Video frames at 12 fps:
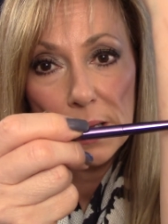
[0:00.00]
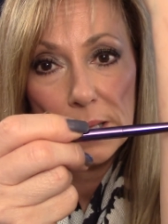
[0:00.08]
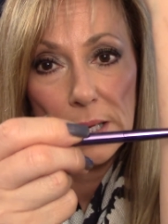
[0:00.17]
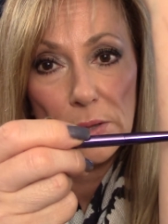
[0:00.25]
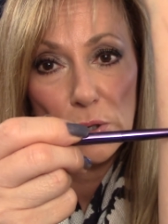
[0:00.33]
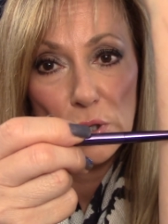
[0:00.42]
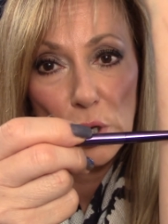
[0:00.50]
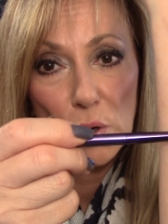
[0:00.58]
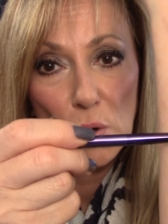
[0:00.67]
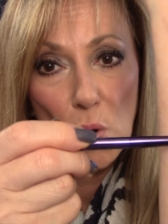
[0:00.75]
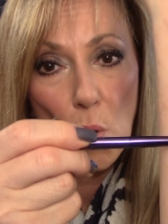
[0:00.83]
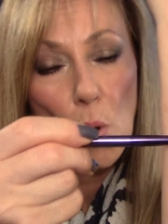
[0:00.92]
Then there's a
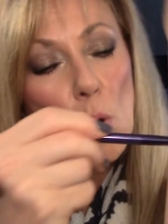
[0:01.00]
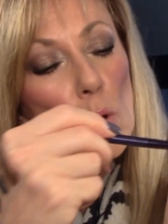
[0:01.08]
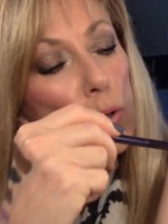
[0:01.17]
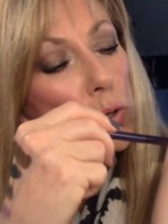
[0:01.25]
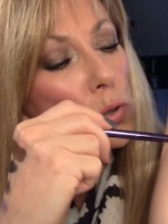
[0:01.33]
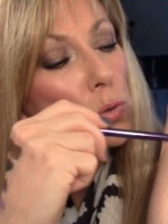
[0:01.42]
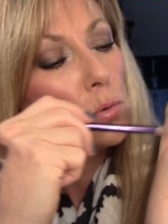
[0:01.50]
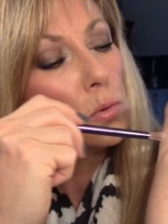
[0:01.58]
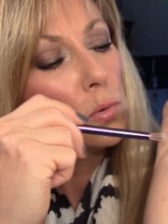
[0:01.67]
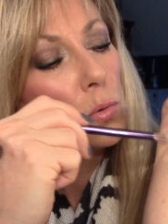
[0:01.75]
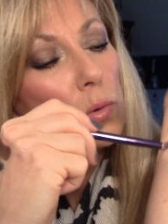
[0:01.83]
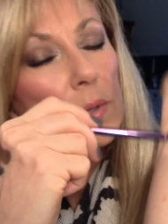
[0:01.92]
gold.
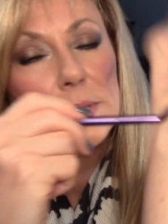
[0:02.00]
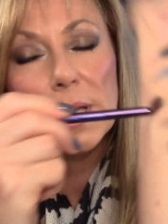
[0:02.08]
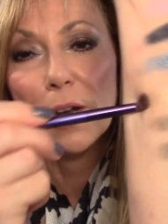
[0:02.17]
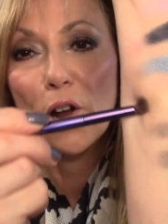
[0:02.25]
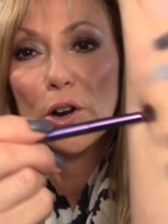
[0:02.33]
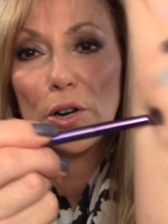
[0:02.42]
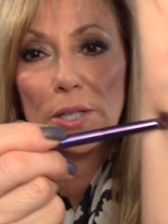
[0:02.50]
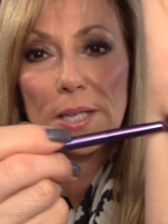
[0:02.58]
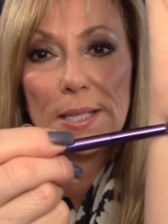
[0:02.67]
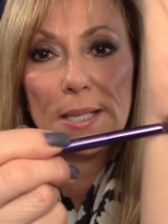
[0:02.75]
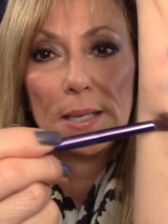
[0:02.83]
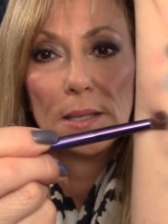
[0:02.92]
It's kind of hard to
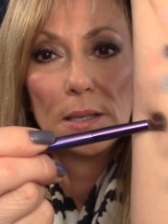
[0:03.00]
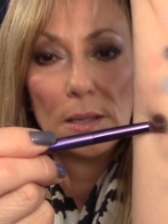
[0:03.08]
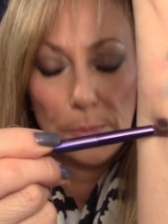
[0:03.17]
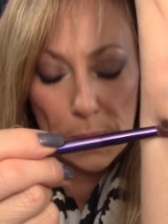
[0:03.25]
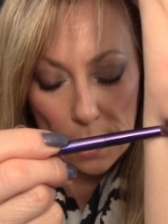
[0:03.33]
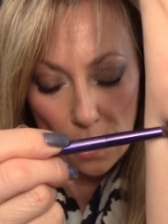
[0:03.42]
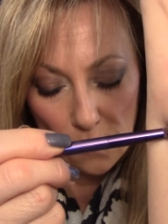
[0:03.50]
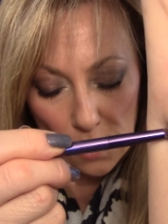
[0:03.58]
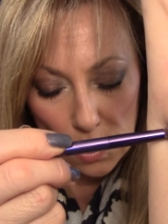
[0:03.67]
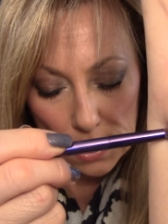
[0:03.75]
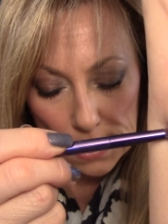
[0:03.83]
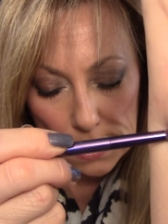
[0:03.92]
see a little bit.
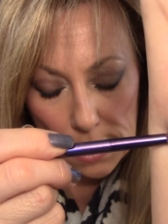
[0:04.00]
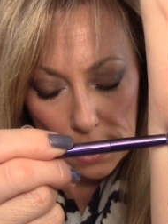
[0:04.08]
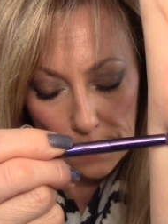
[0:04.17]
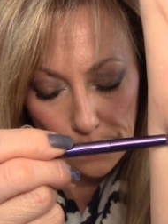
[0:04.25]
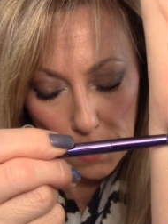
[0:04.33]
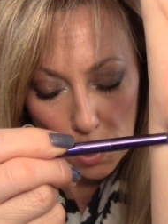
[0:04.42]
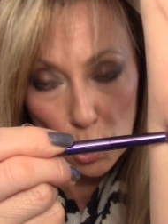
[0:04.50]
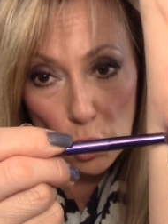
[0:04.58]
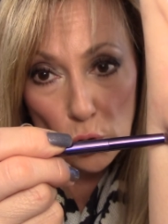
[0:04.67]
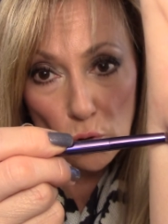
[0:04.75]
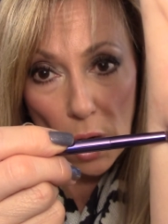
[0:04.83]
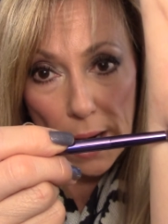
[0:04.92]
Hopefully you can see it.
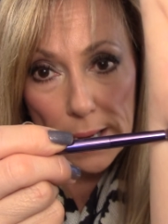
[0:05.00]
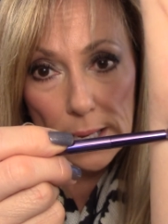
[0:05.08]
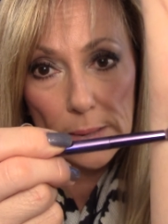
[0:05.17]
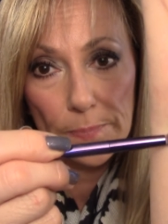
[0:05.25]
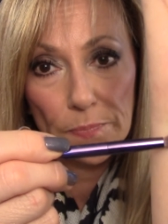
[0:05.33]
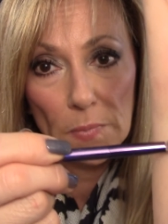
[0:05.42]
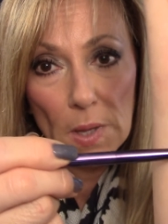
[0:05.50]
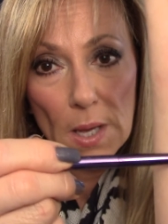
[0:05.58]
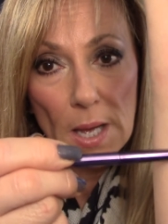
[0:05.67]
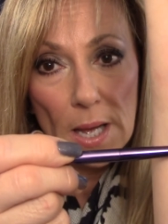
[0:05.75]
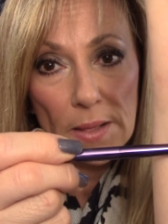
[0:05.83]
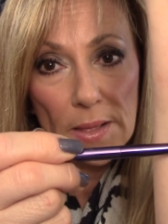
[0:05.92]
Strike.
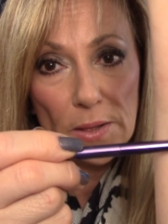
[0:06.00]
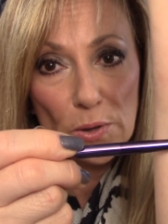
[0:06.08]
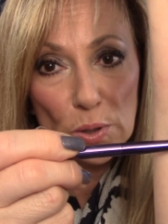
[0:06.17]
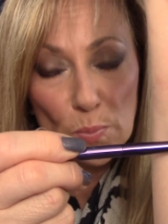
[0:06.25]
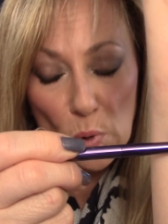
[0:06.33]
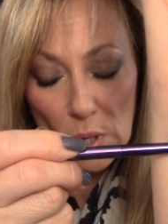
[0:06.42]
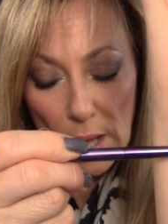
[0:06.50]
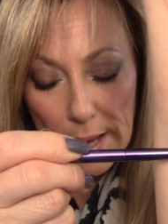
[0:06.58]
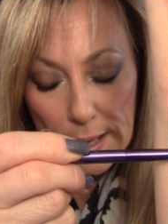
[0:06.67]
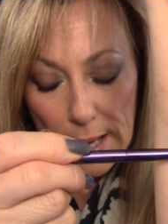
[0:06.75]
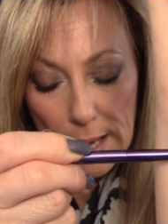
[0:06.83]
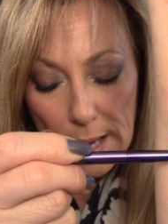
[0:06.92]
Then there's more
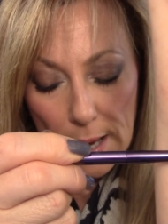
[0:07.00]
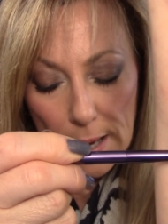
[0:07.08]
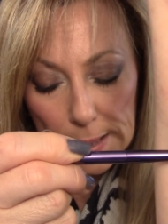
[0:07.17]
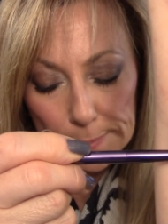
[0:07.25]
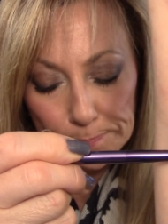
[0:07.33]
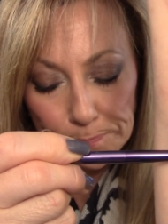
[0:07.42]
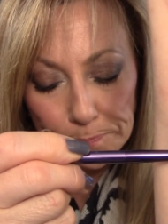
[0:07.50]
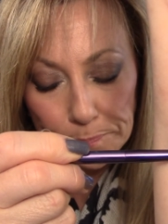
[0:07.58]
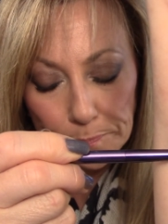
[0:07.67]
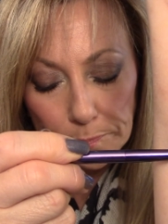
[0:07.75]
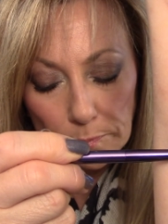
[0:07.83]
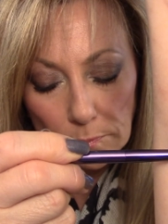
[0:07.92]
like a um,
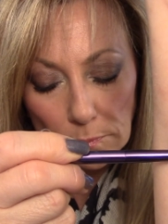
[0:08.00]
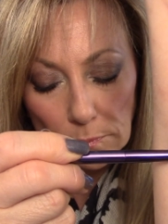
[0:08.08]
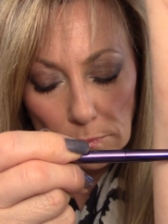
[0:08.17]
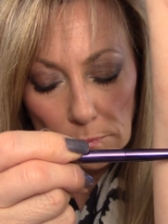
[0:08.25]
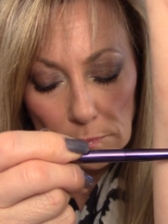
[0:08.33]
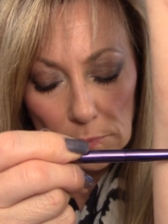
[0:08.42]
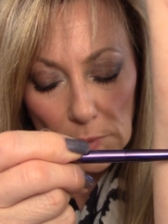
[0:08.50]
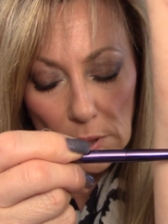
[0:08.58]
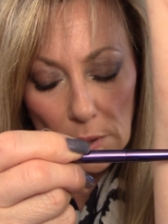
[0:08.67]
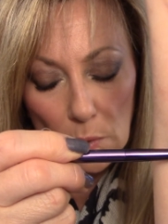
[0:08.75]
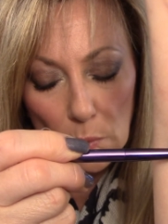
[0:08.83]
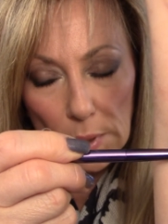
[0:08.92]

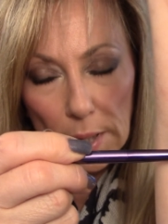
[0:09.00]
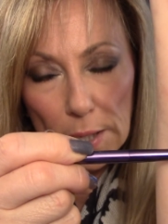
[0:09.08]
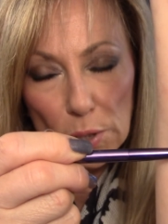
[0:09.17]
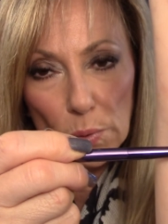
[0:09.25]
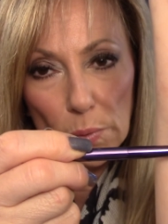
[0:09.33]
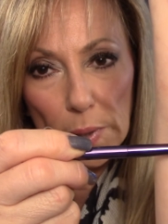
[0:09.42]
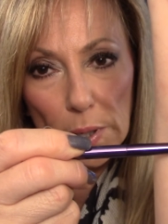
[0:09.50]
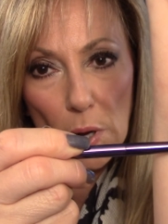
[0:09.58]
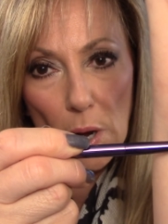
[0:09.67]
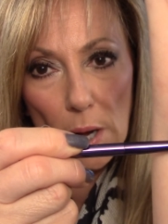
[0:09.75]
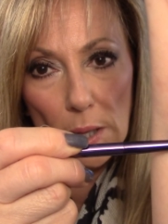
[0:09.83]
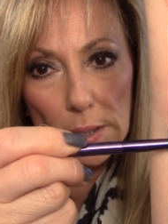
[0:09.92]
oh gosh, what do I
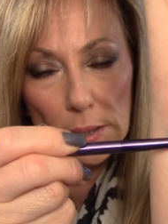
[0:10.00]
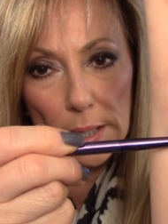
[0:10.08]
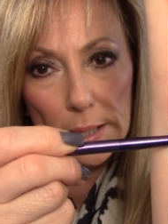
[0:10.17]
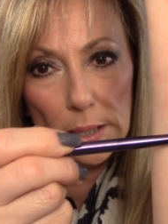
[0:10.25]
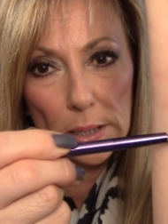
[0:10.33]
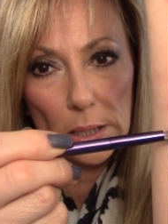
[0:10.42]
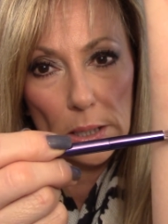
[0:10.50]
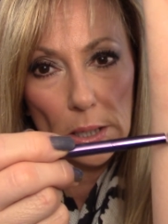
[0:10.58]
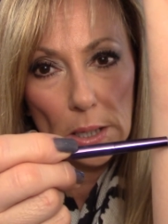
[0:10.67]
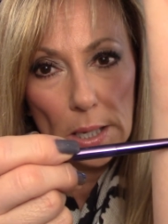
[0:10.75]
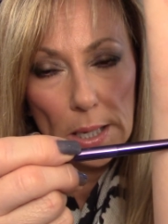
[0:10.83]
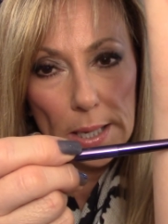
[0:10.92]
call it? Like a,
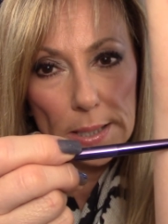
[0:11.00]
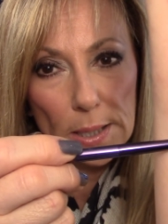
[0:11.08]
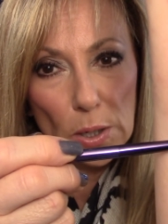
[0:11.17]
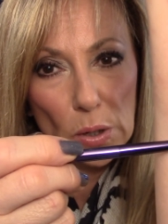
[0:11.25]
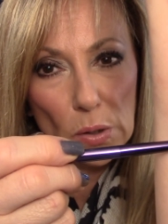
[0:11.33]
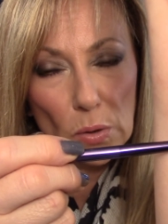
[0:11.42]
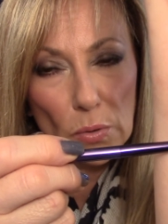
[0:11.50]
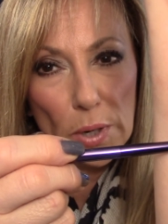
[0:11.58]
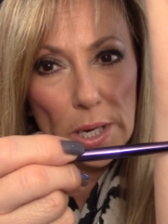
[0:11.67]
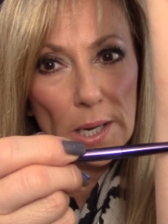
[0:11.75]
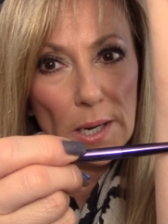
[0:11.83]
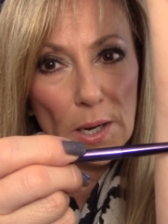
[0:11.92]
it's a
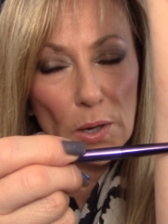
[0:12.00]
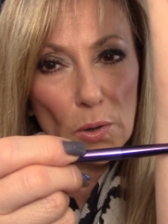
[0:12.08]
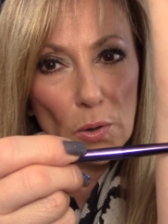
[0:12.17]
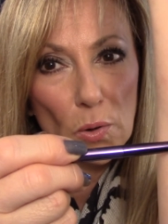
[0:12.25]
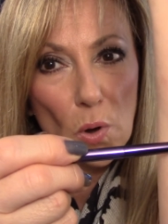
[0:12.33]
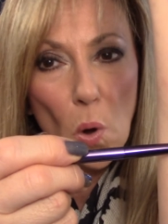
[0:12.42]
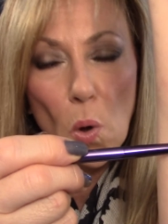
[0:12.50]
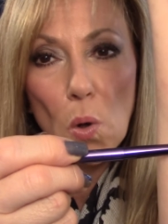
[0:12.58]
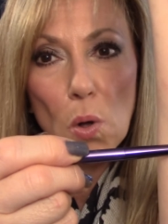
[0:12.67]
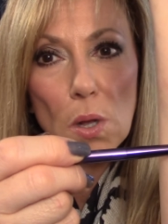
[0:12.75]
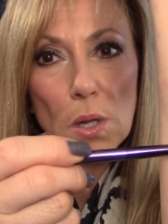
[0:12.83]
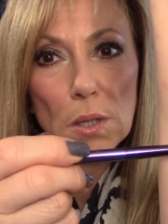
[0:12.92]
green
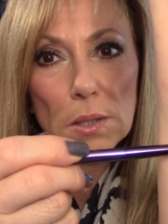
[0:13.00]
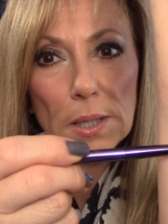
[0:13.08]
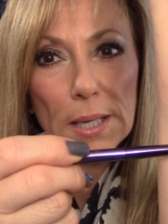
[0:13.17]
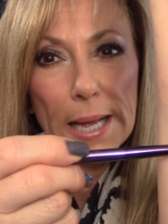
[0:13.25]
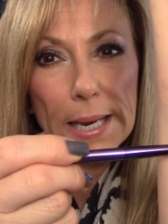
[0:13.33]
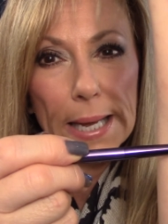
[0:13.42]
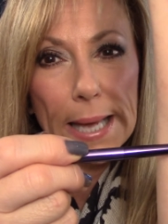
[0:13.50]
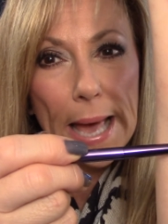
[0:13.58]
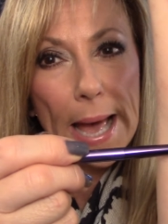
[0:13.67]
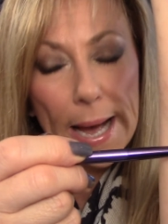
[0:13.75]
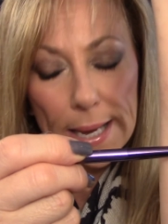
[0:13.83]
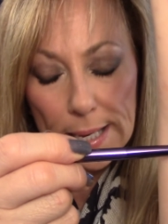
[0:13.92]
gold kind of
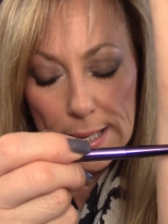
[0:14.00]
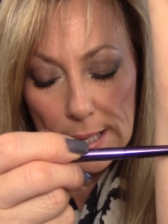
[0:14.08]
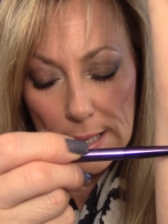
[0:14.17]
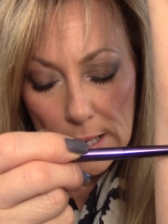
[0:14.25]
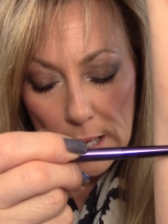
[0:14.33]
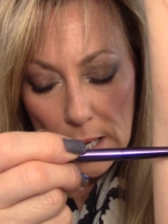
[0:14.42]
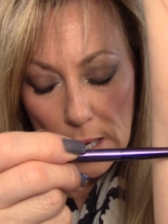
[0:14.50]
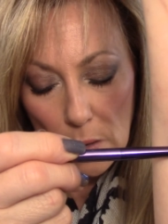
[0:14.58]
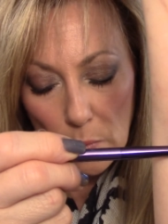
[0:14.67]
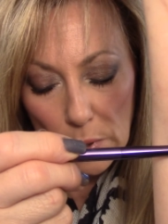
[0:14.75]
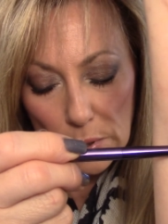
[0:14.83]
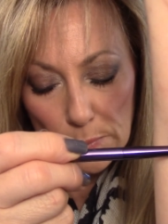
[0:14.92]
khaki
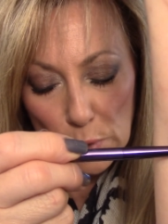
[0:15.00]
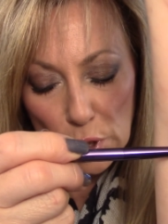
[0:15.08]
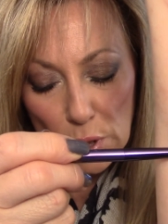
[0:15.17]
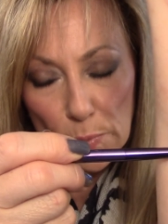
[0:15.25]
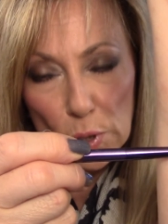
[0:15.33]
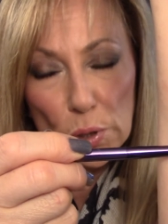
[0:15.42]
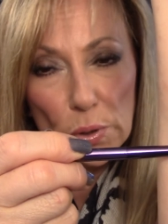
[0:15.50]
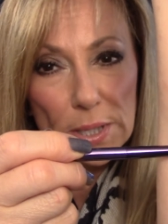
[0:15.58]
with some shimmer to it